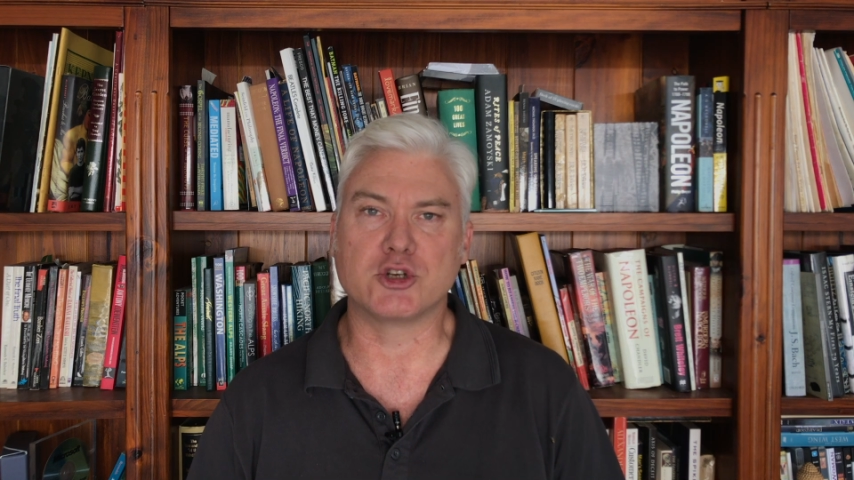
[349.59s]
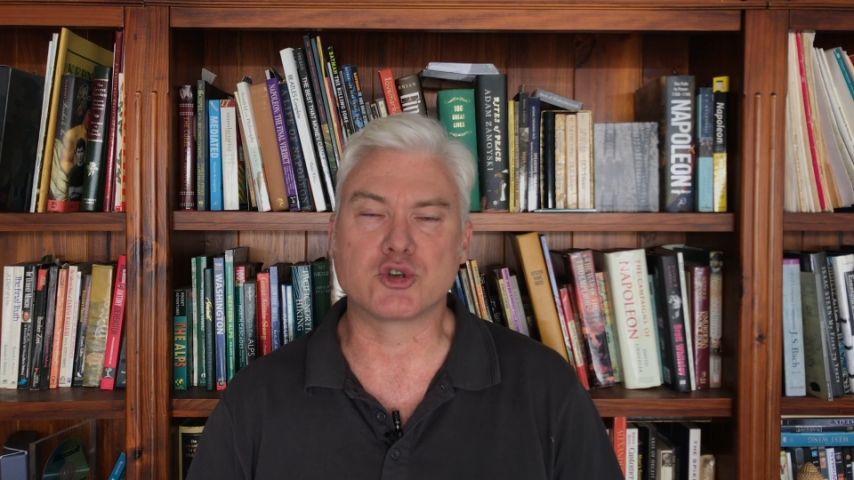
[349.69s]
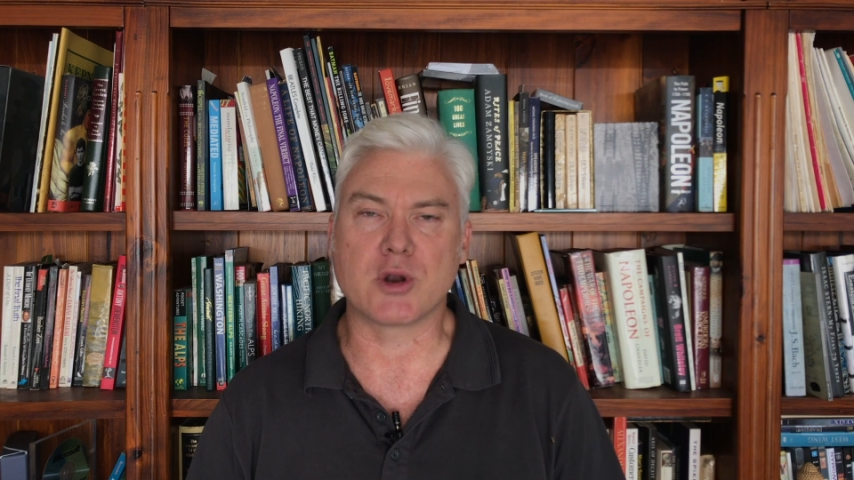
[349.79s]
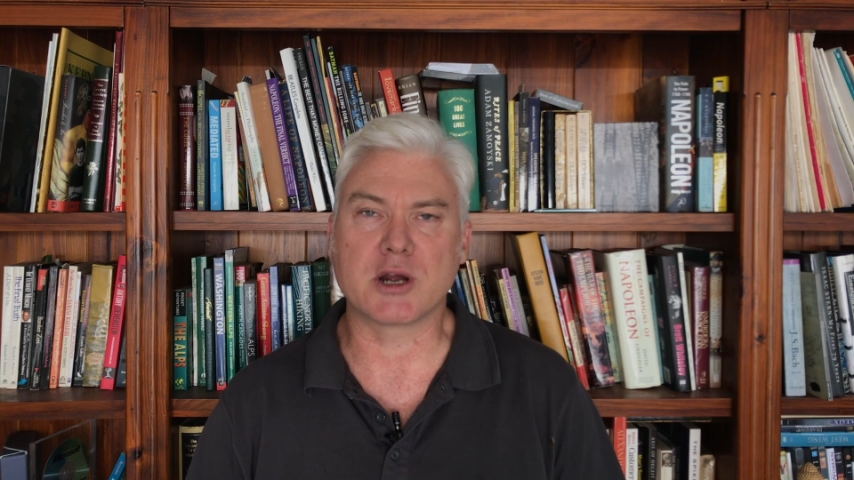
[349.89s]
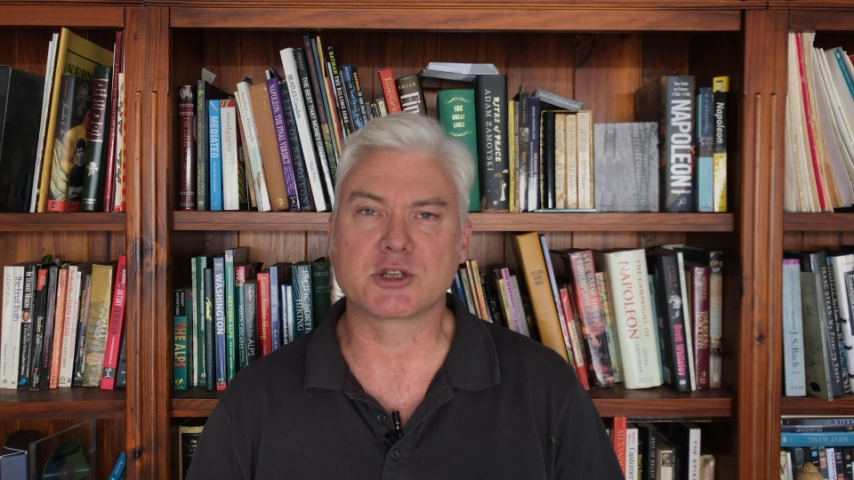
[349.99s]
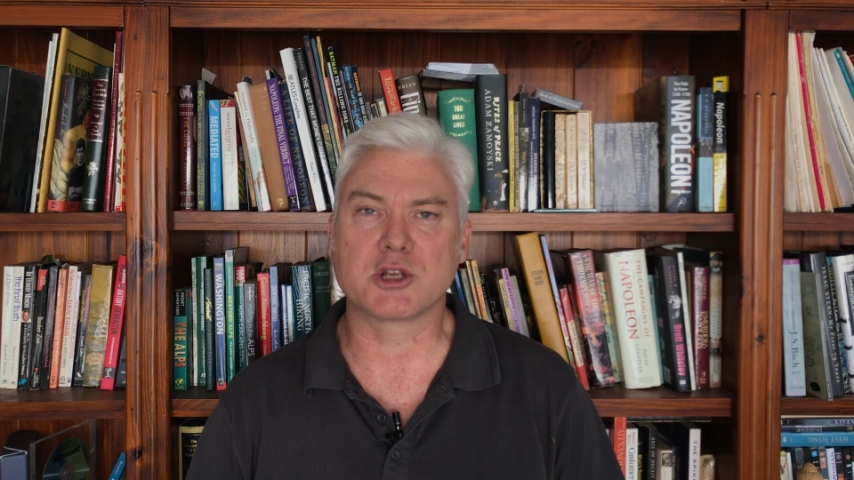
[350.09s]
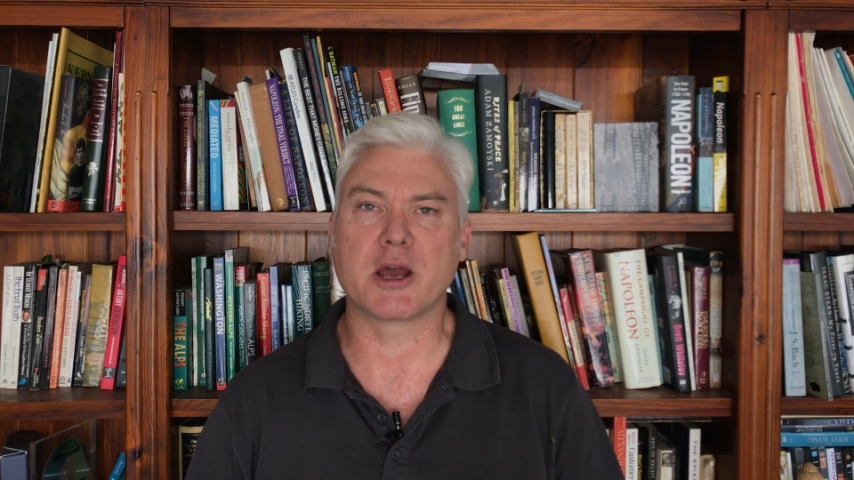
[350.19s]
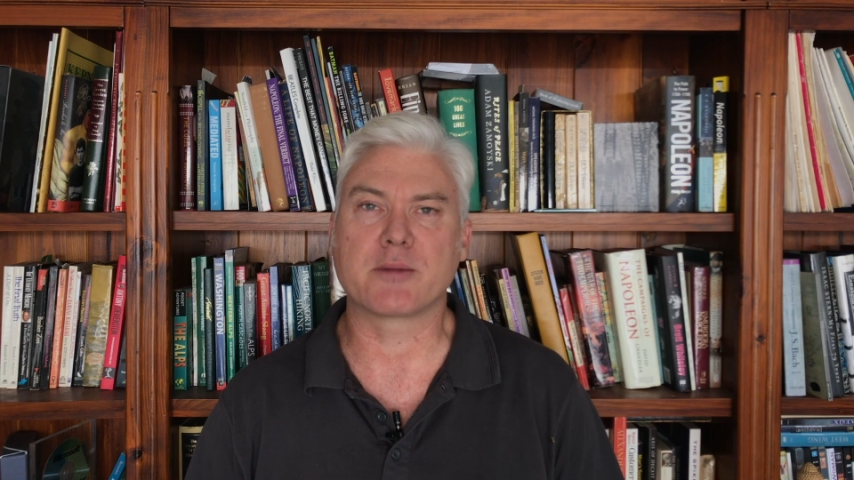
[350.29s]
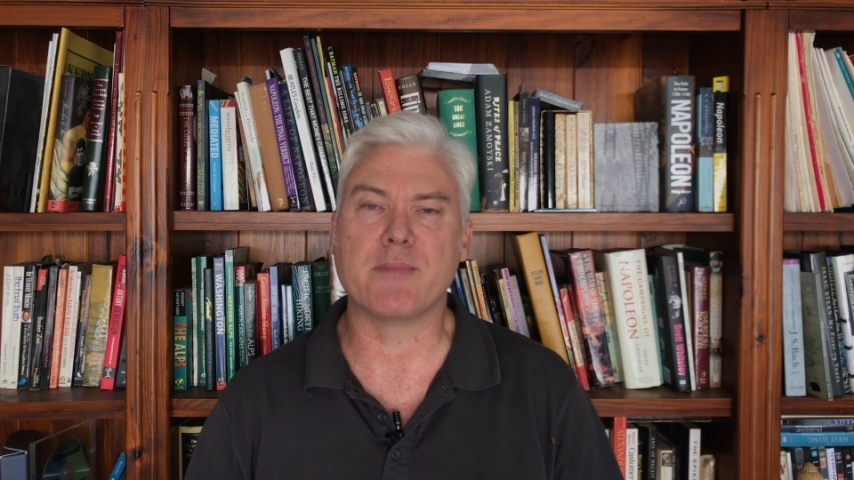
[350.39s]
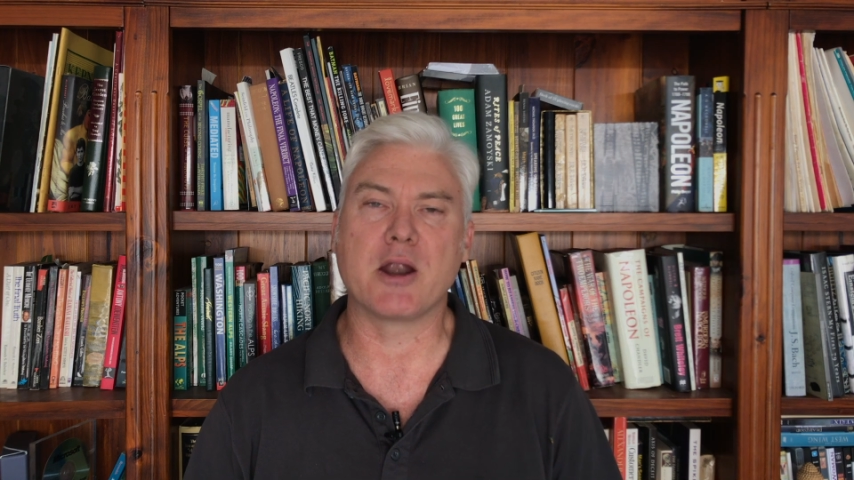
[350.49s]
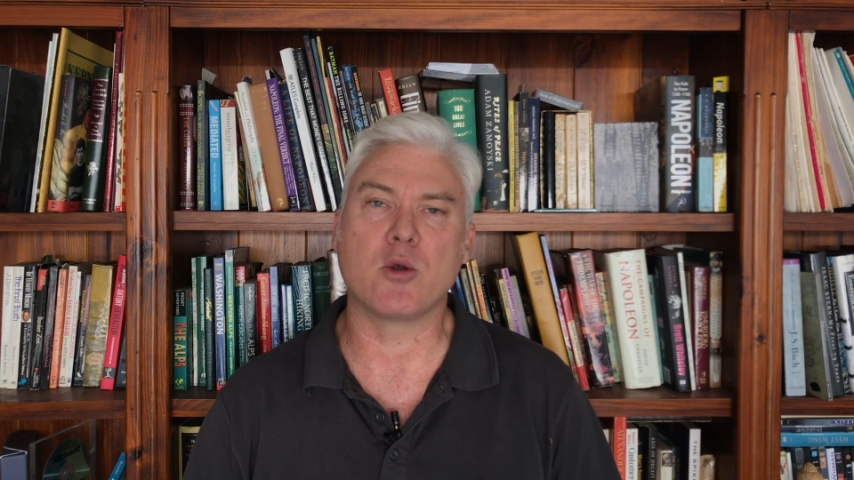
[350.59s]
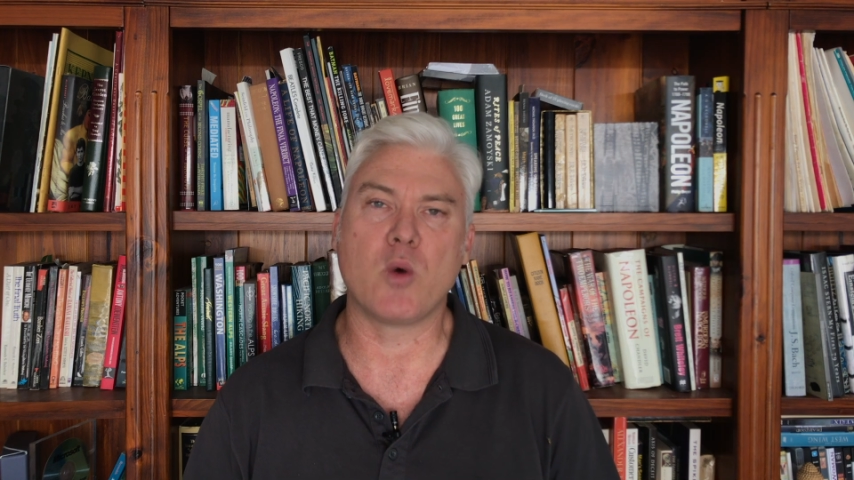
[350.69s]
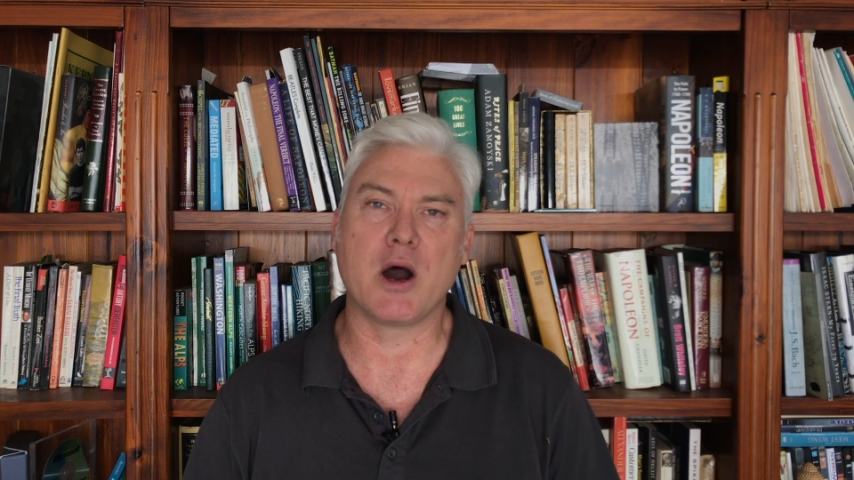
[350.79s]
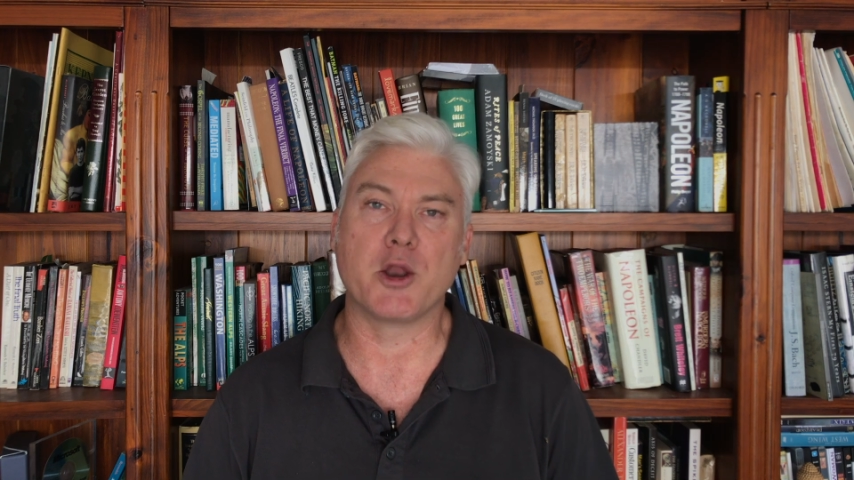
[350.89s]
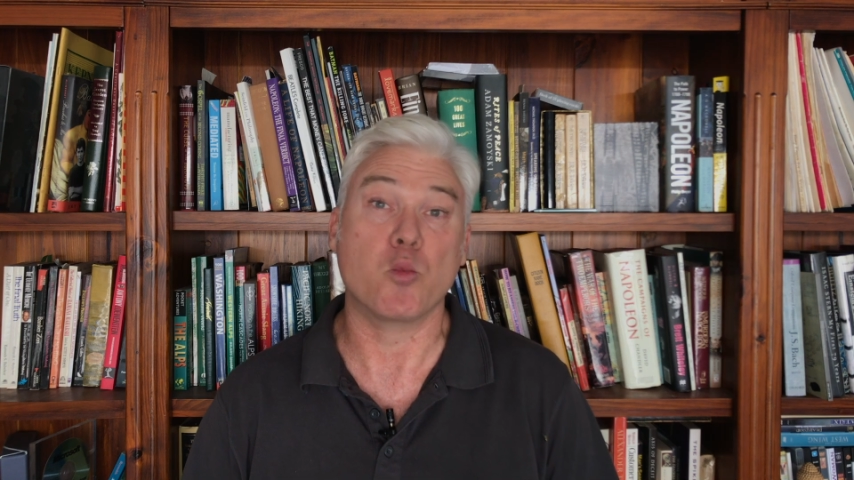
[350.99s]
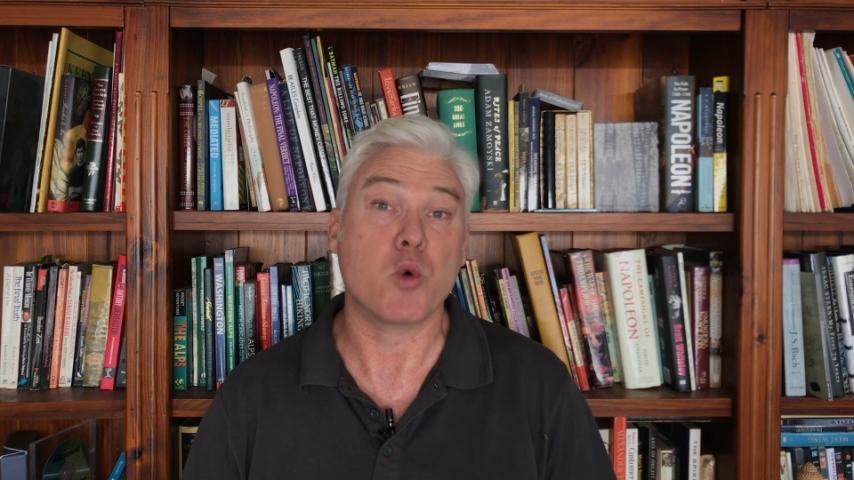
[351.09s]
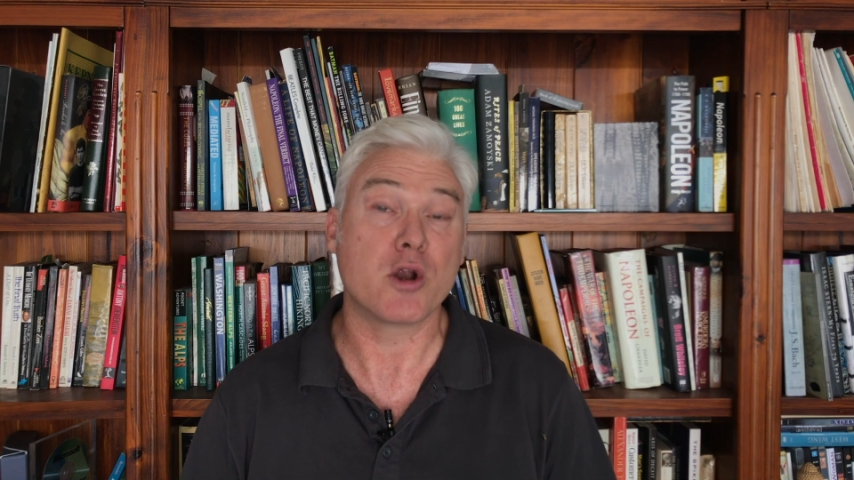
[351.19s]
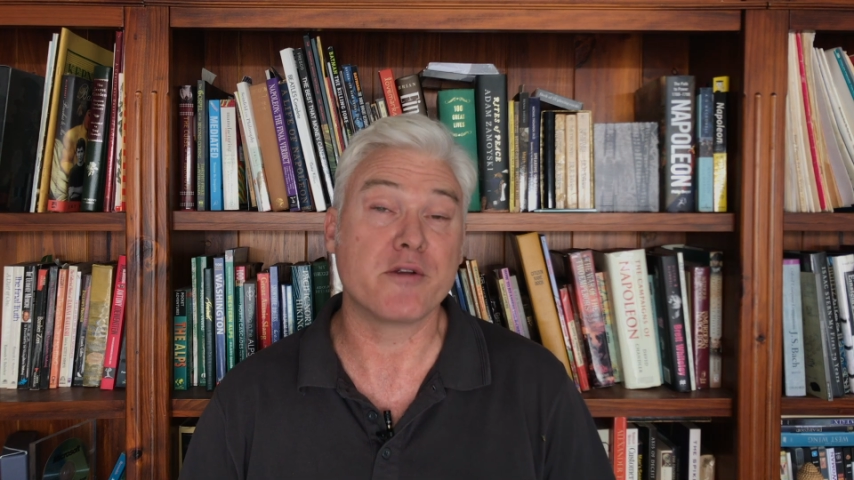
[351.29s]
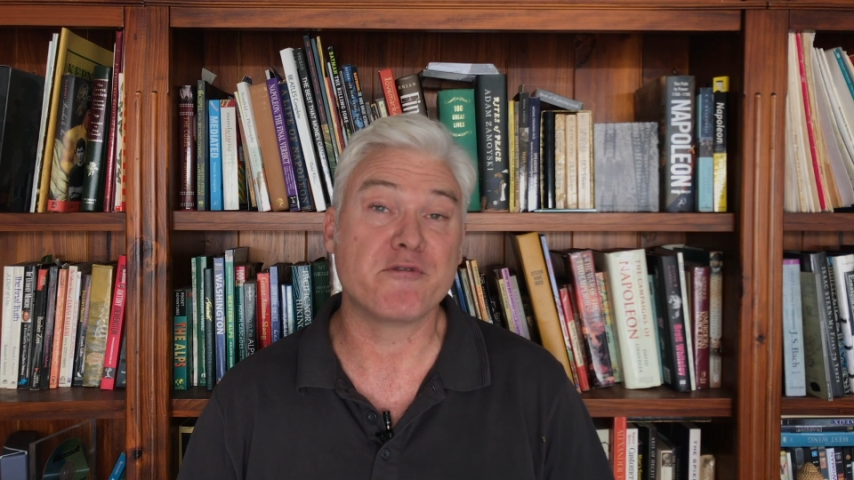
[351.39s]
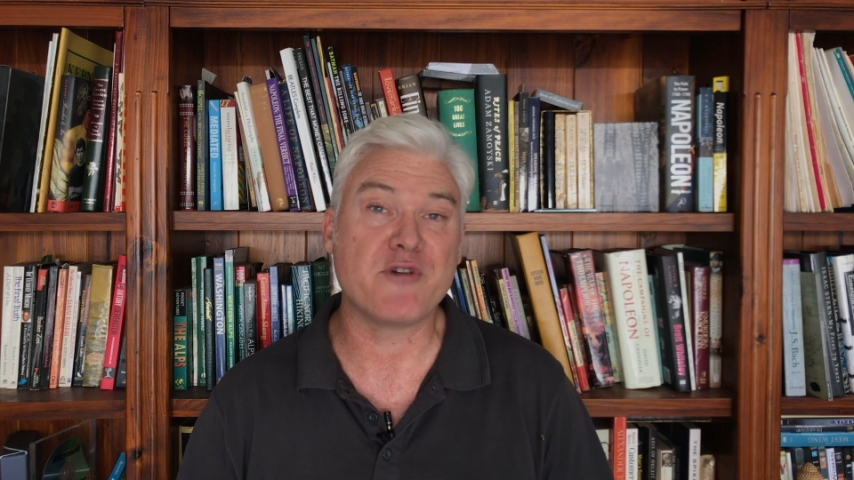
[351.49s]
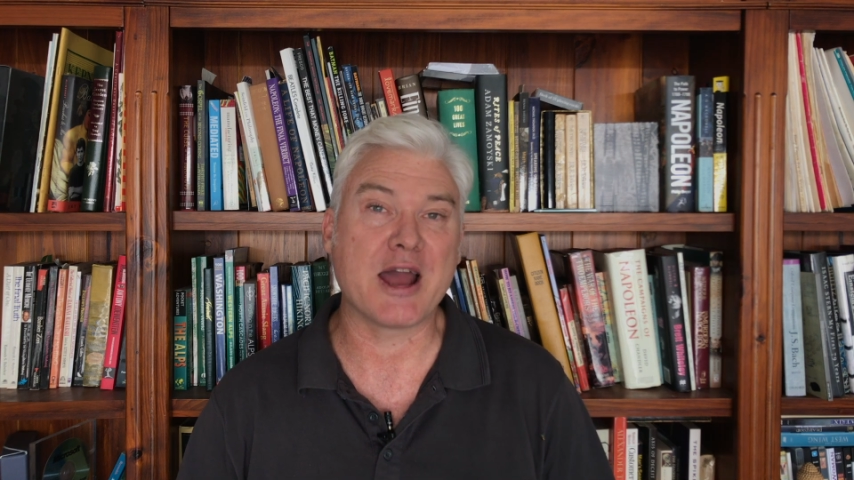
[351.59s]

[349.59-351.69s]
that drugs like marijuana were in